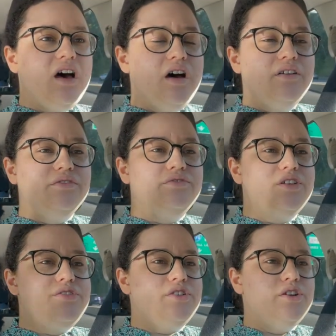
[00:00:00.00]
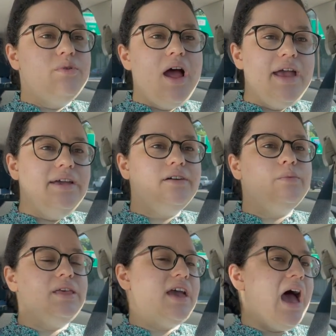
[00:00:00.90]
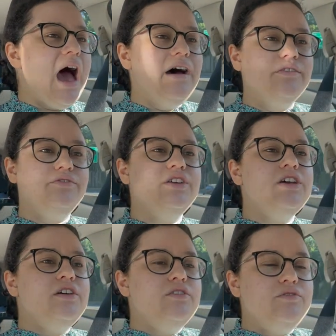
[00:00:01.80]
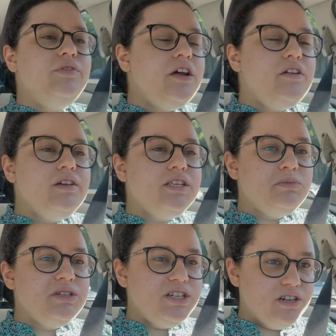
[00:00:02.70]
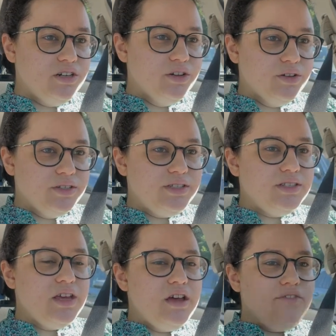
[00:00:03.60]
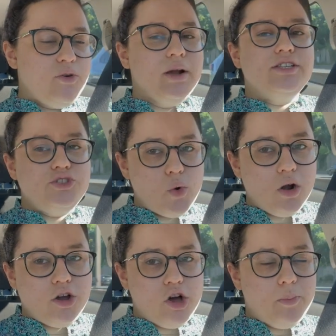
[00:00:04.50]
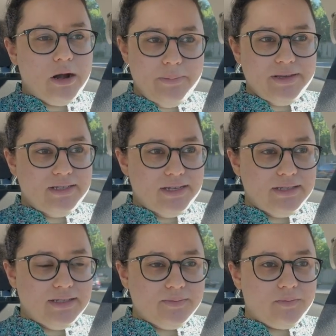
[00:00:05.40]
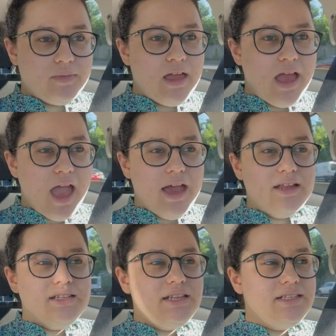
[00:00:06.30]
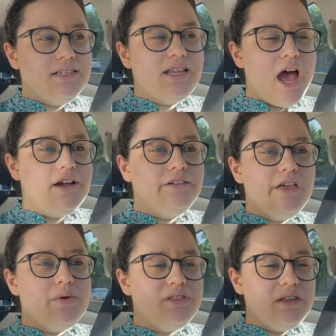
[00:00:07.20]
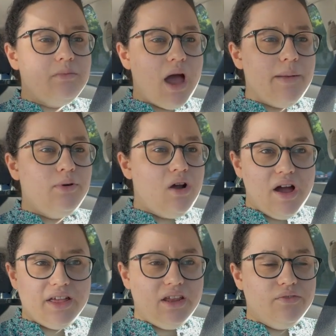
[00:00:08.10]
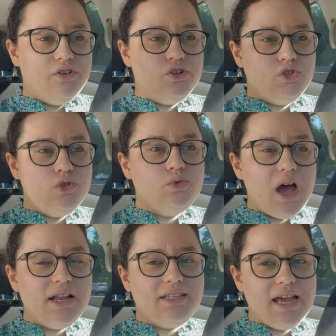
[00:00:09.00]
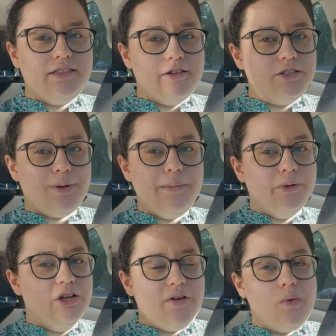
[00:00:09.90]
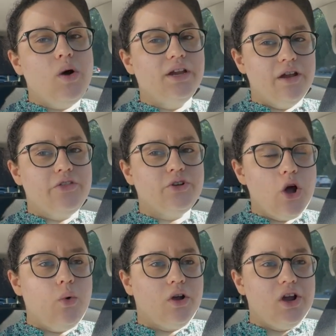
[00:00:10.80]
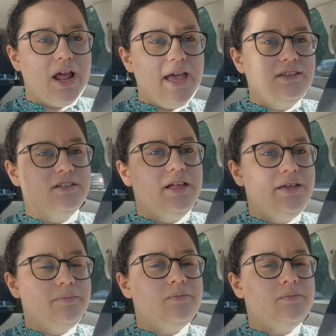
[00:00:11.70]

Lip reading: of the Third Reich. We have various materials for historical purposes. And it is entirely within my prerogative to not get those people if I want another coworker to handle it.